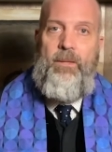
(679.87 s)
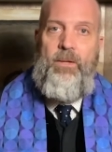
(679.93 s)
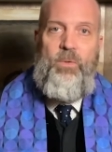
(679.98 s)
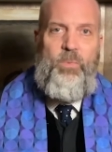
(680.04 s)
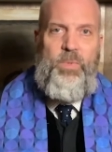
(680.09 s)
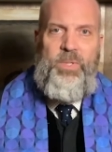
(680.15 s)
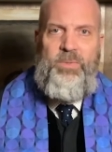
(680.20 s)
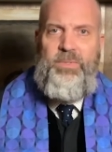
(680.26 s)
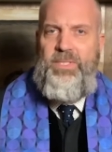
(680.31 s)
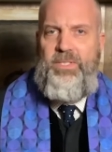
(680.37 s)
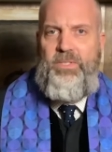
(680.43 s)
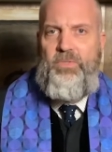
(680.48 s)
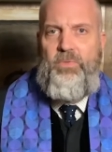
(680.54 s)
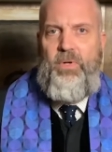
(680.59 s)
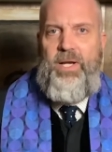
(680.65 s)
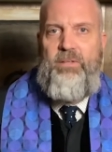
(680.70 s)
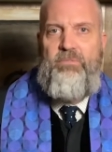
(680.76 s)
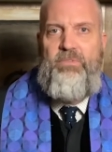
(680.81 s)
We don't need to
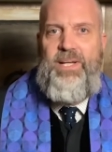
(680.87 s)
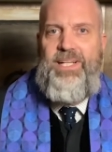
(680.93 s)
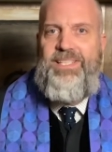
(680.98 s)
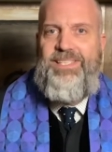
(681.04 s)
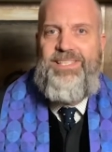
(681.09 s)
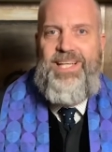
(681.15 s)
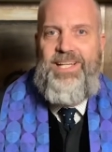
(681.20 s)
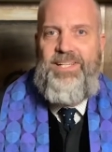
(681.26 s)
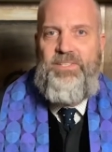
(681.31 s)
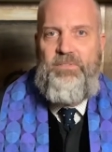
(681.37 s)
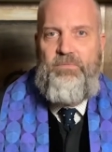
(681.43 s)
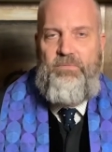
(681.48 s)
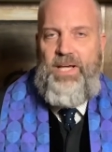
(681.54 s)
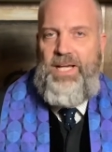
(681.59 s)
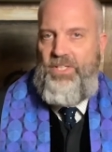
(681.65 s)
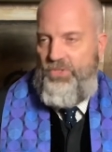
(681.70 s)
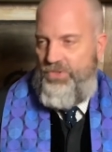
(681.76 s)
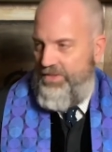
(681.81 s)
try to find
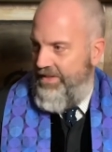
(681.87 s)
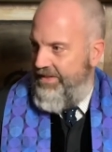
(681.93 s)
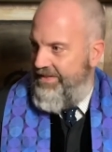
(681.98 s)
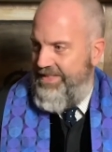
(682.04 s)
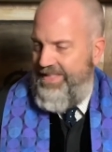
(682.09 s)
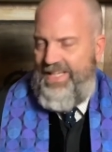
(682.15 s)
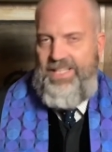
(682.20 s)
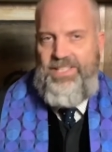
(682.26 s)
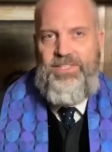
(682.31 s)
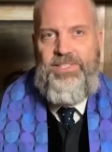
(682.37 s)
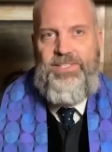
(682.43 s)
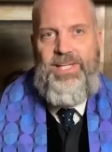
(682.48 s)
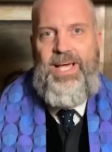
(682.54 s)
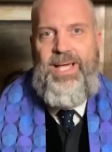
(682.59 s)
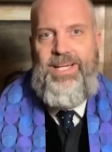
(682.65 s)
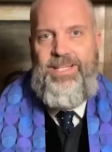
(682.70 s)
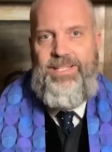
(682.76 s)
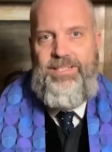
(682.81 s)
satisfaction in the
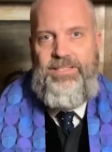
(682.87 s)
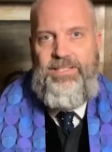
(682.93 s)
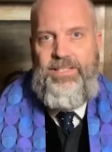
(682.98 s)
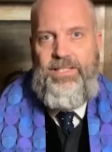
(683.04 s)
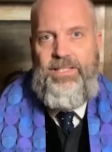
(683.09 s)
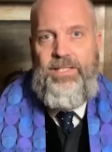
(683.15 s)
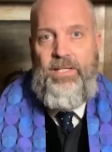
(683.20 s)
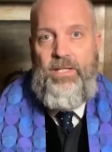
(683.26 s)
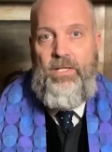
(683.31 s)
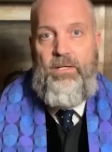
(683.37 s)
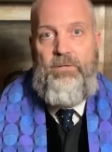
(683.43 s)
anxiety